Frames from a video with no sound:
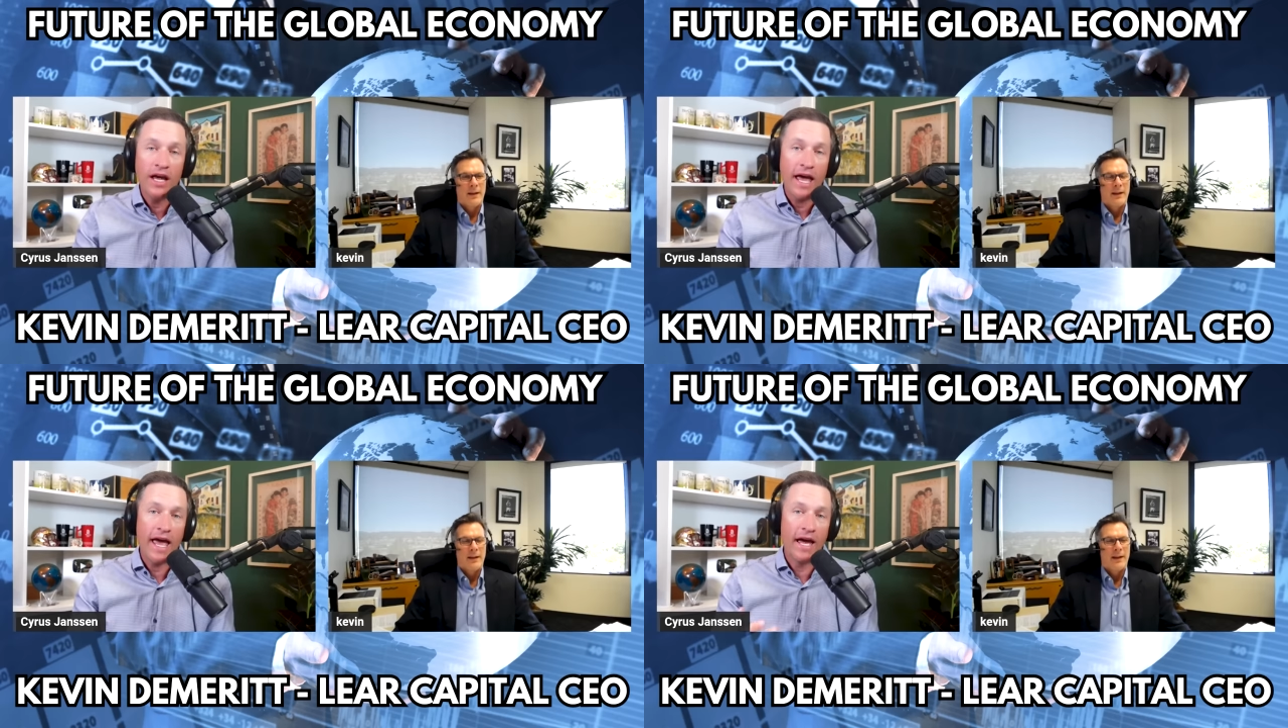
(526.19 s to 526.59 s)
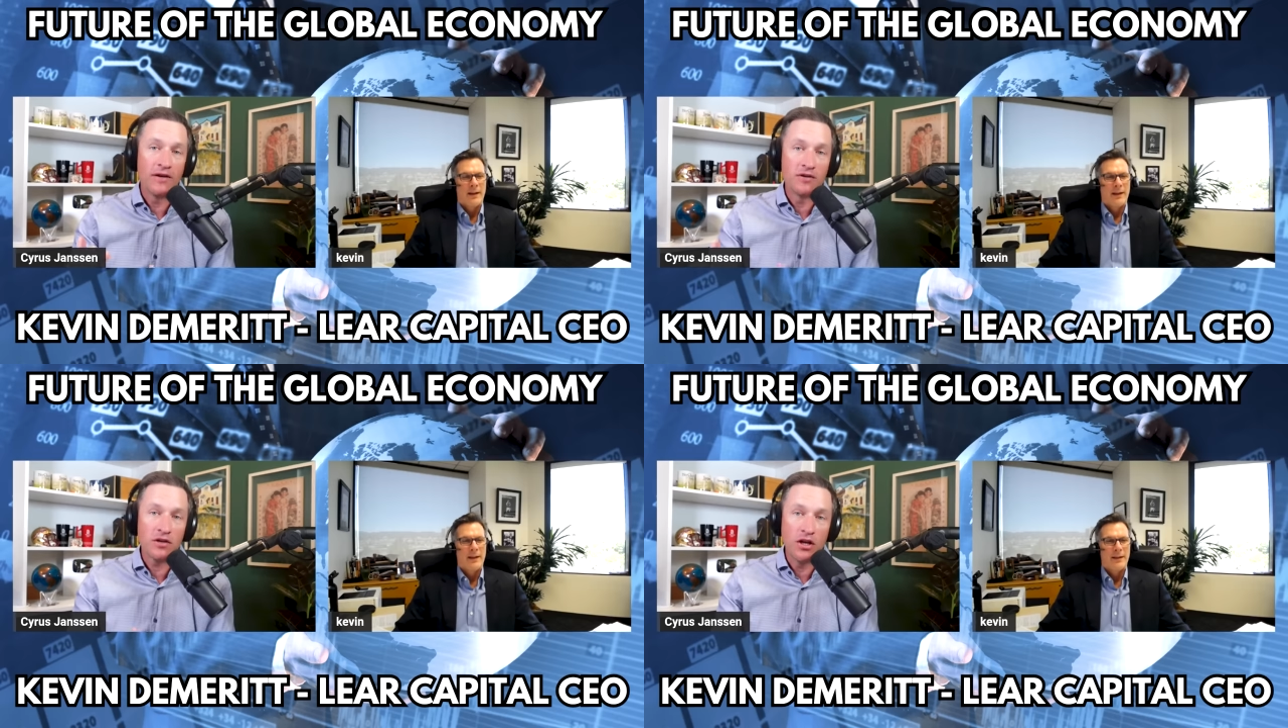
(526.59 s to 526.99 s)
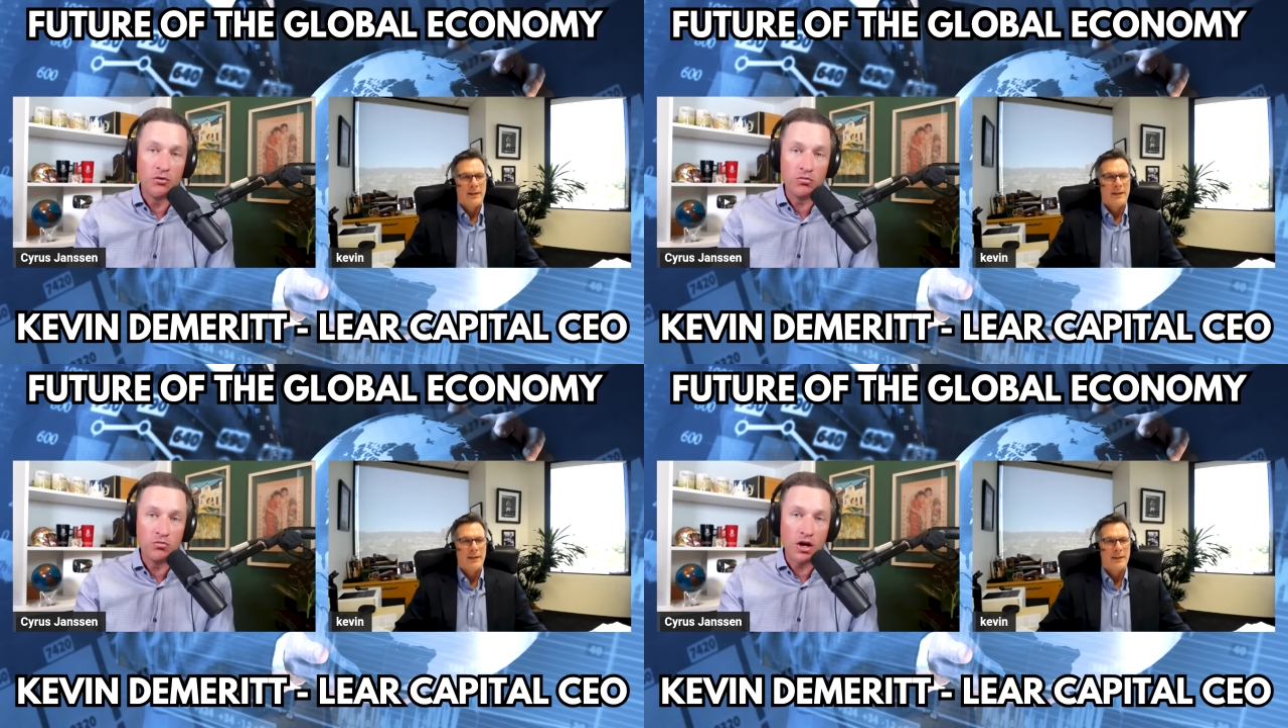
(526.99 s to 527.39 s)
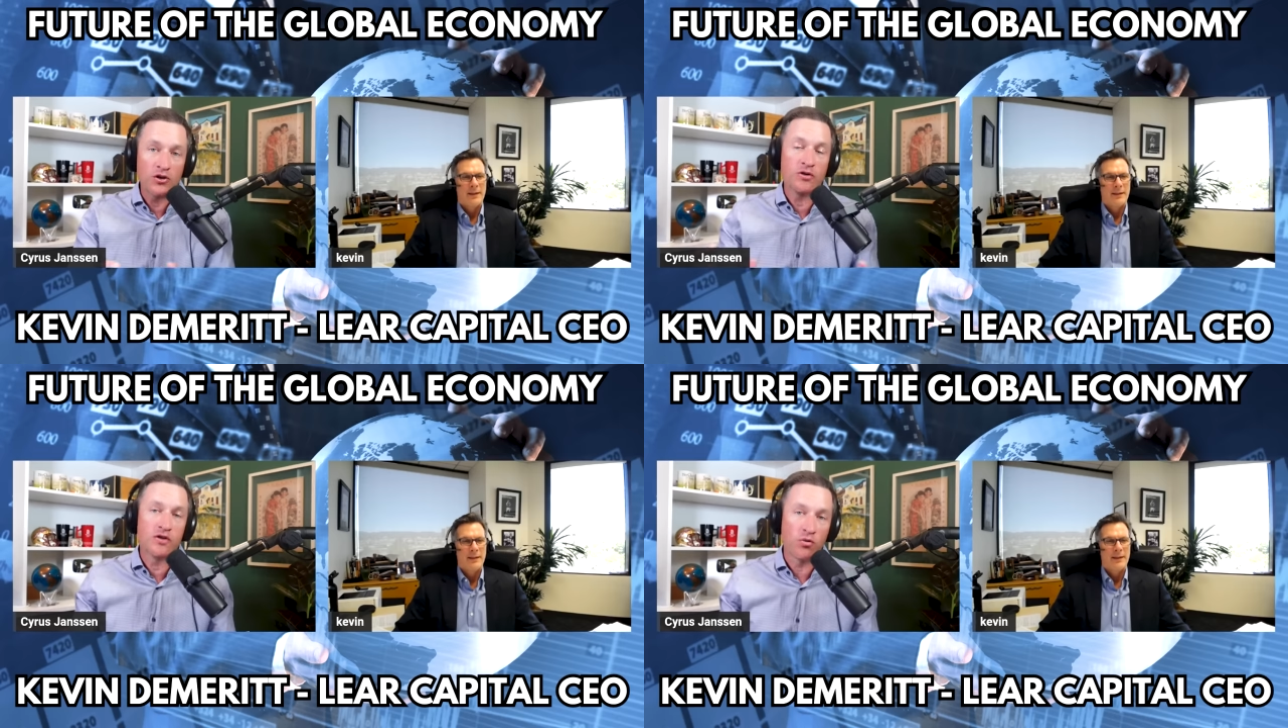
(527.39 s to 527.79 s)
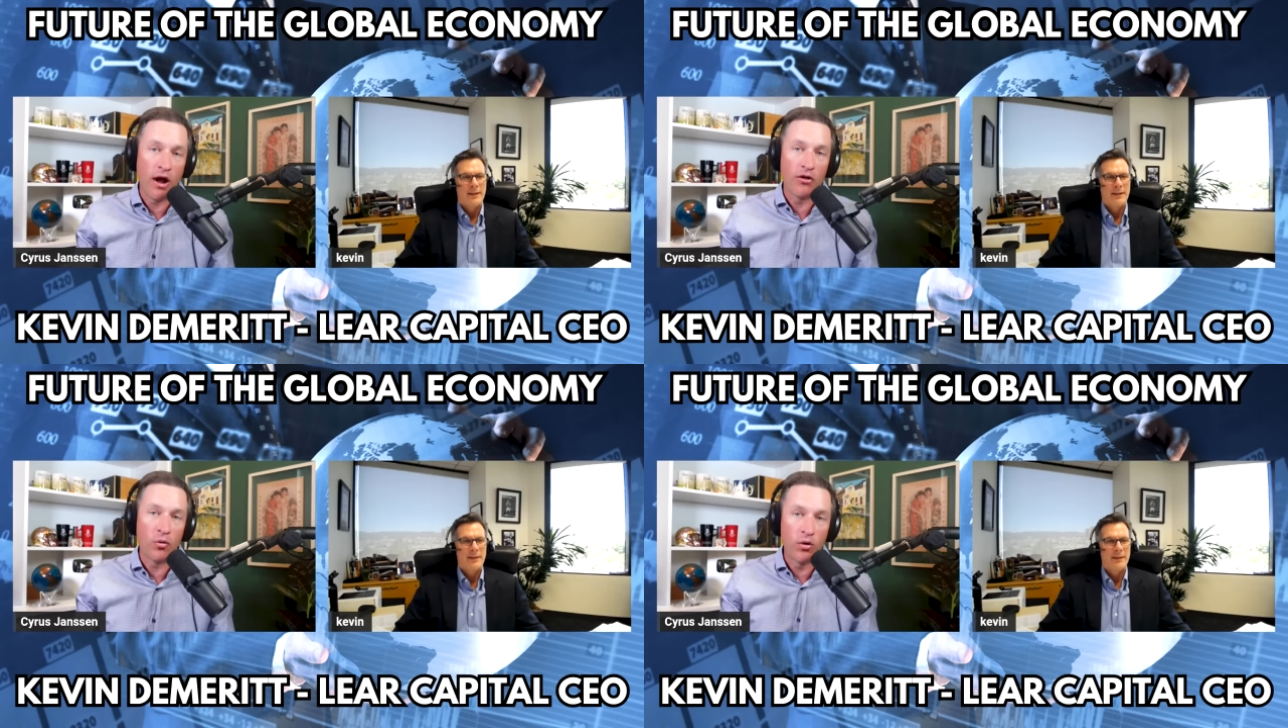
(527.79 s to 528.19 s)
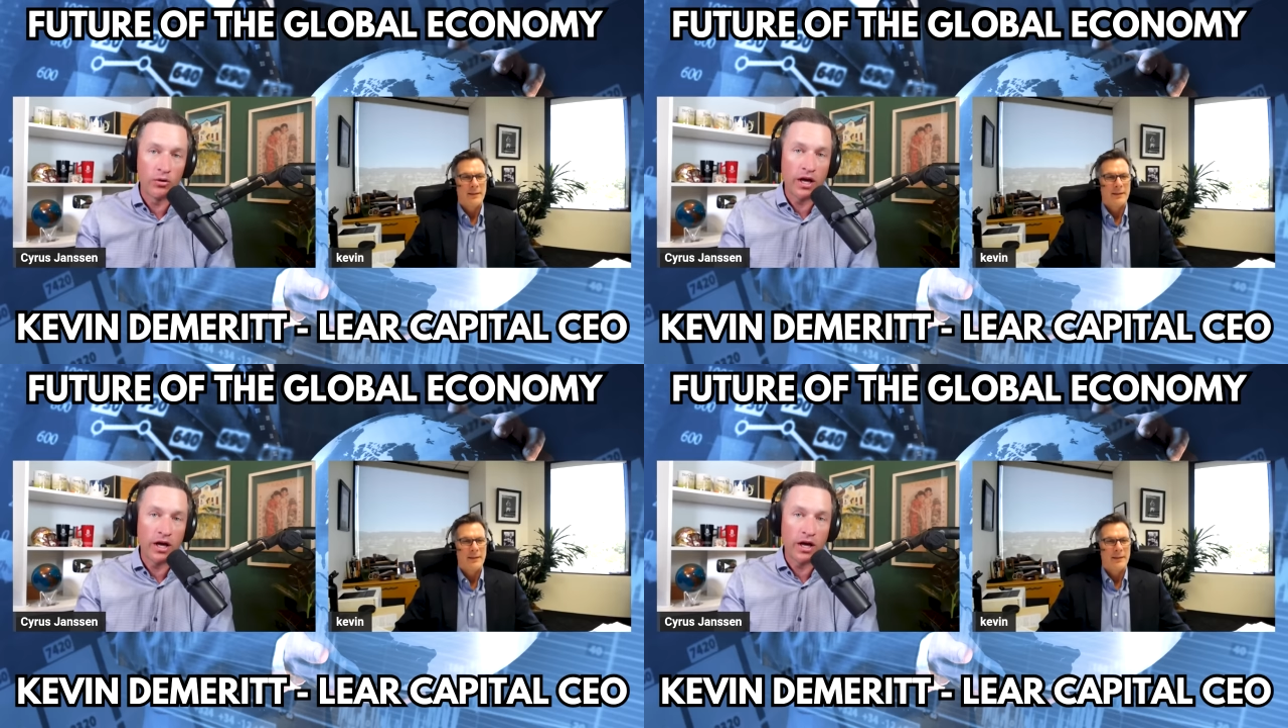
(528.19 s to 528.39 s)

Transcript: and, you know, countries around the world